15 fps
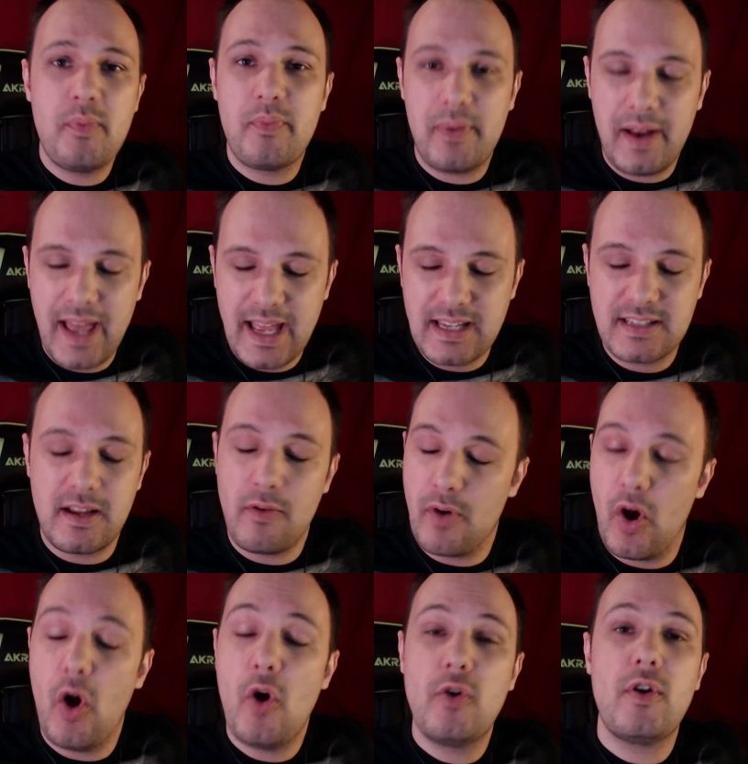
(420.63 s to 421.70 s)
place,
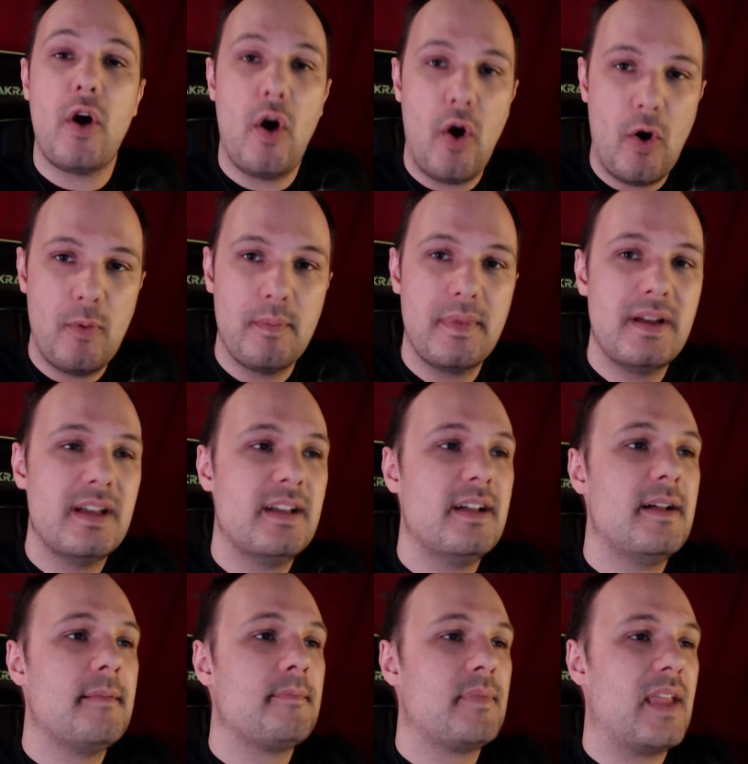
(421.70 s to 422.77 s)
our own home,
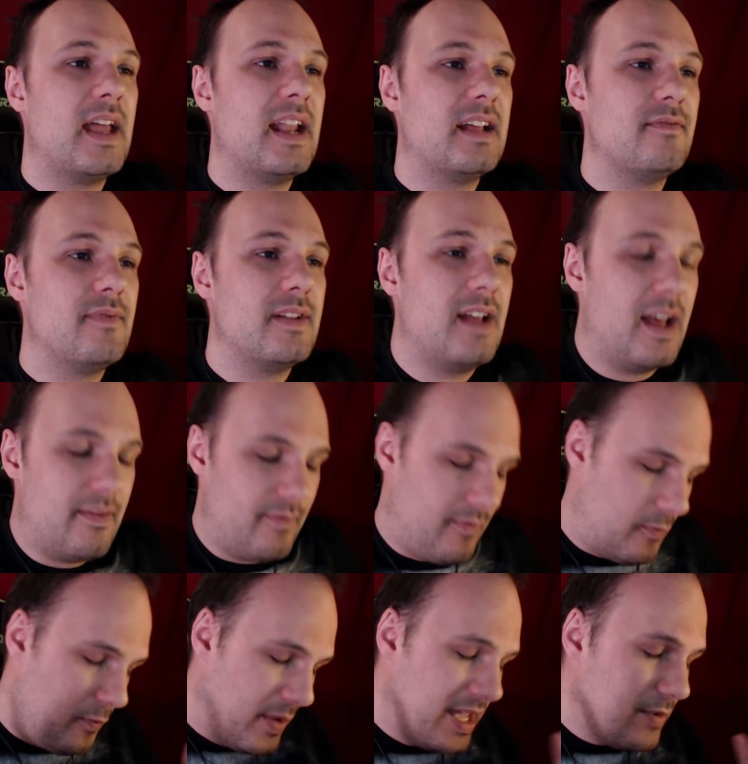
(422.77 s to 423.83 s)
and
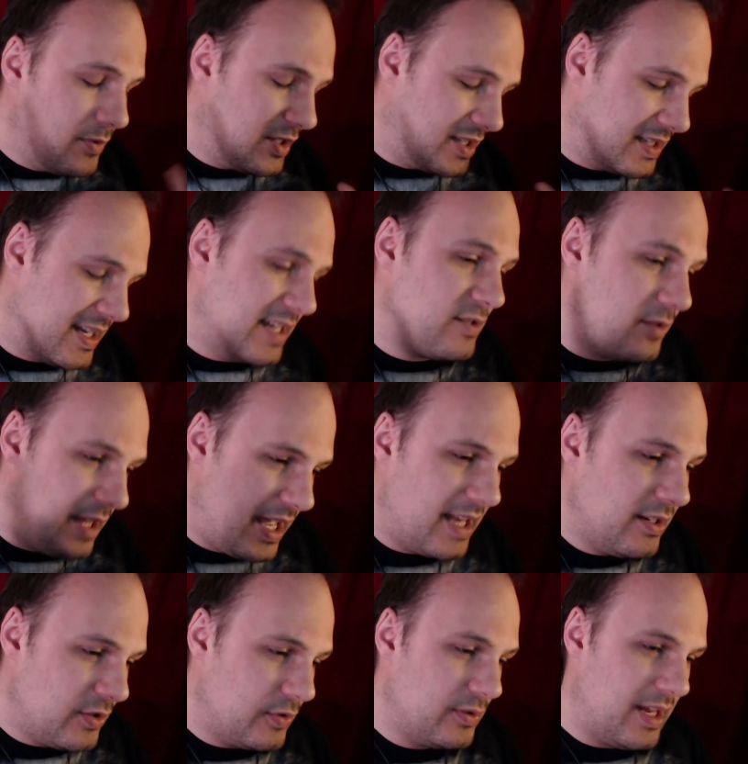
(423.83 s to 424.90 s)
we will settle
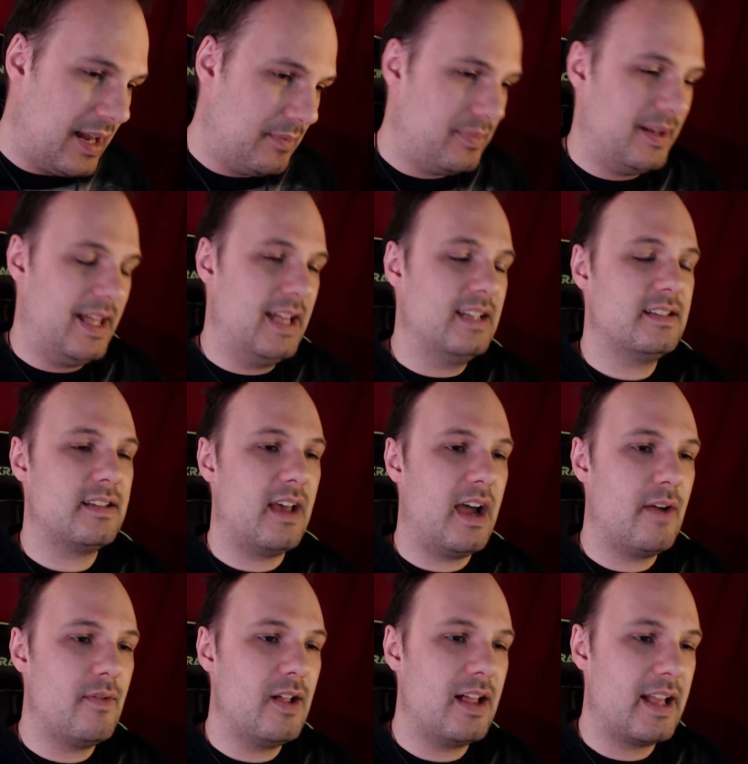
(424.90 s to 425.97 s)
into that place,
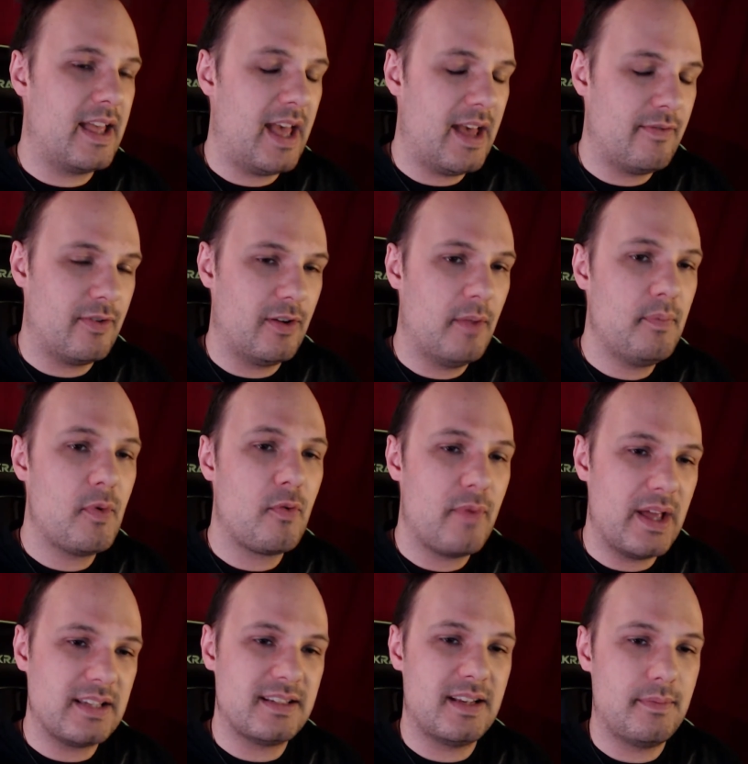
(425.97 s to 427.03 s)
I will have a lot more
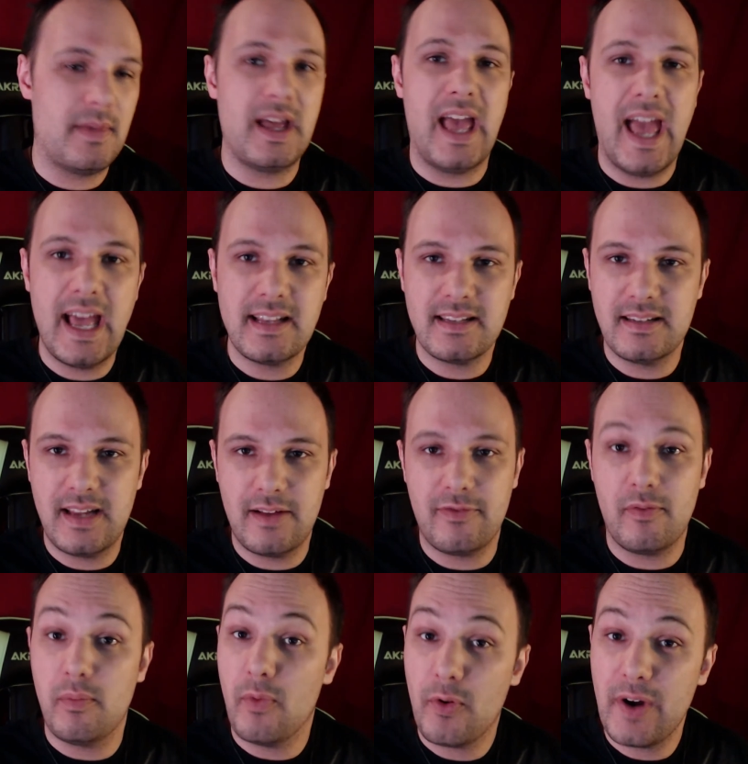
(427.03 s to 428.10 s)
rest in my head and
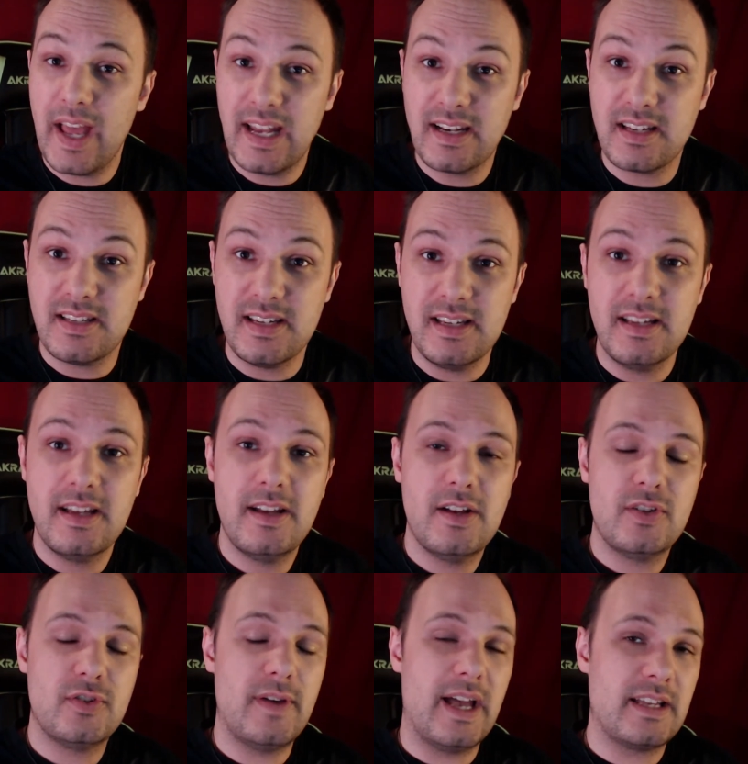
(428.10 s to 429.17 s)
therefore more energy
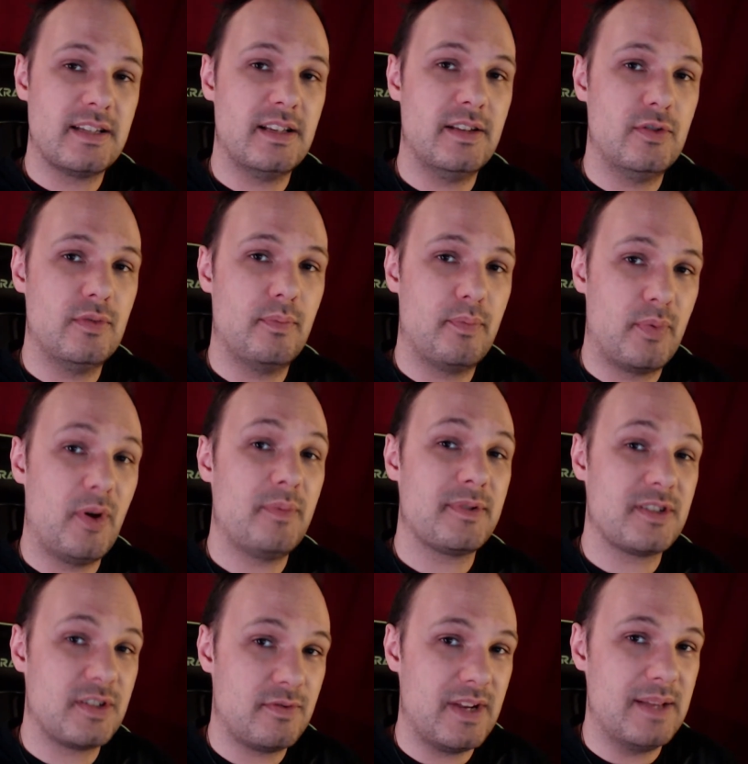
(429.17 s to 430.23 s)
to actually do proper
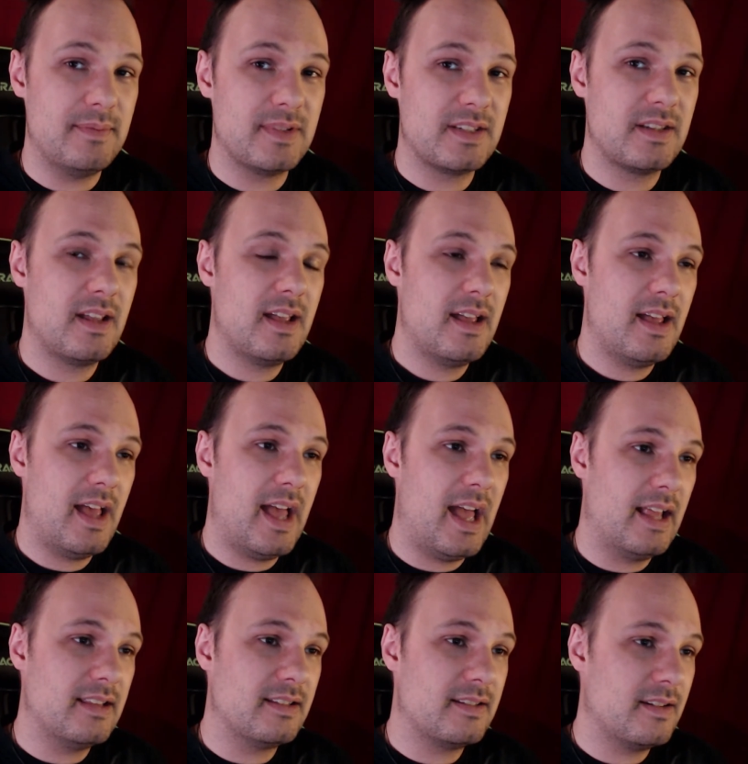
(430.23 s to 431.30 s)
streams
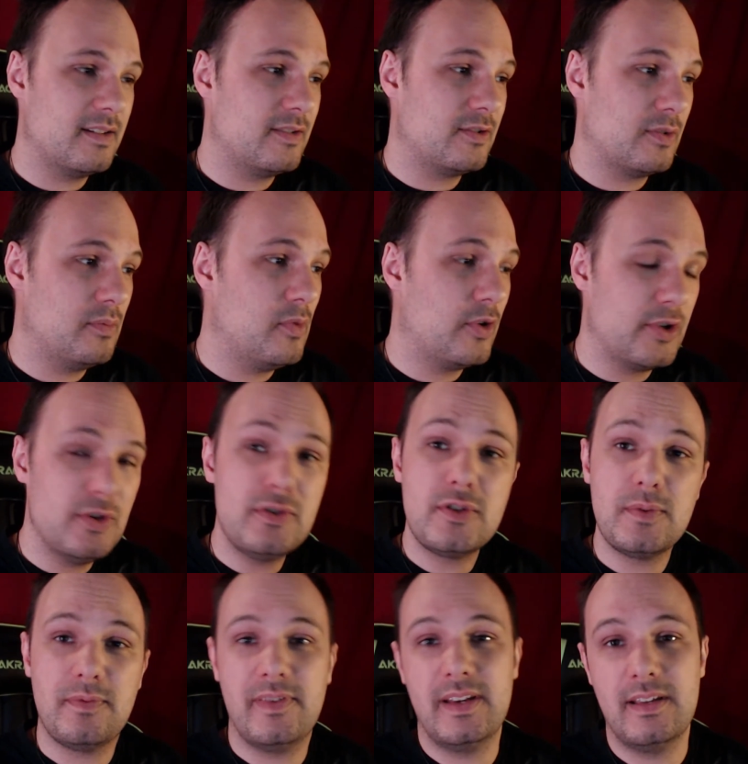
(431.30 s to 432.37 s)
and some more
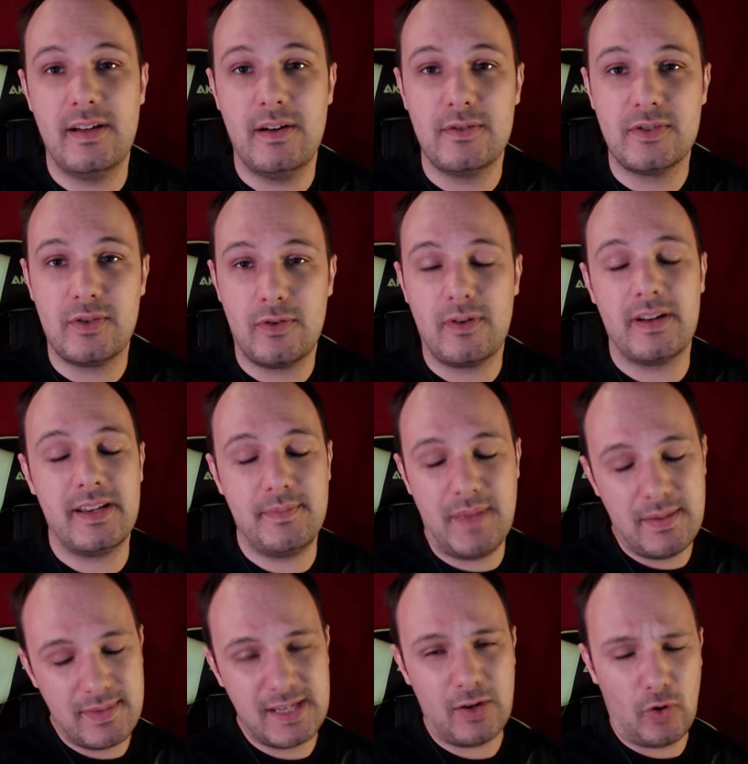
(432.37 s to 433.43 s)
YouTube videos, or
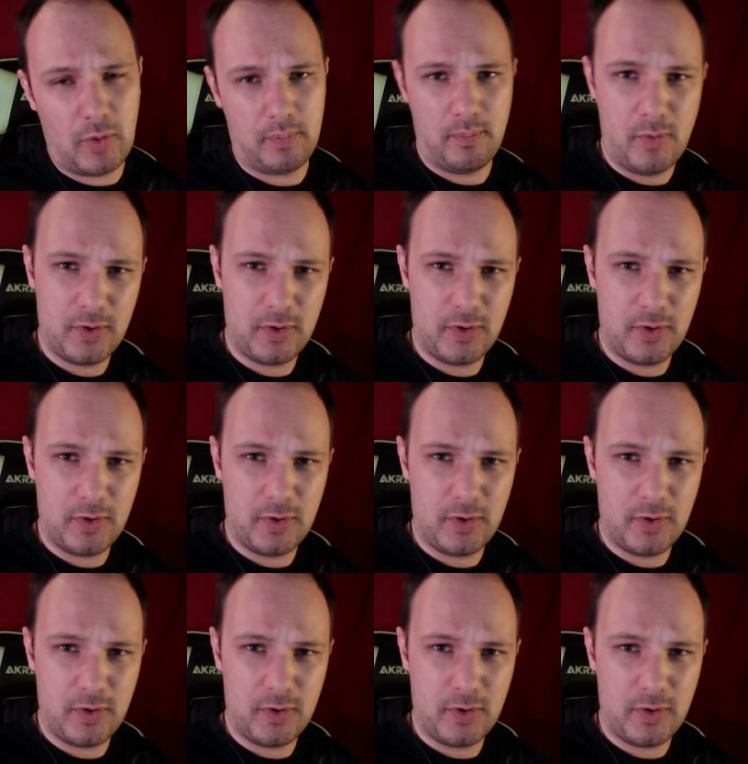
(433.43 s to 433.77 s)
maybe not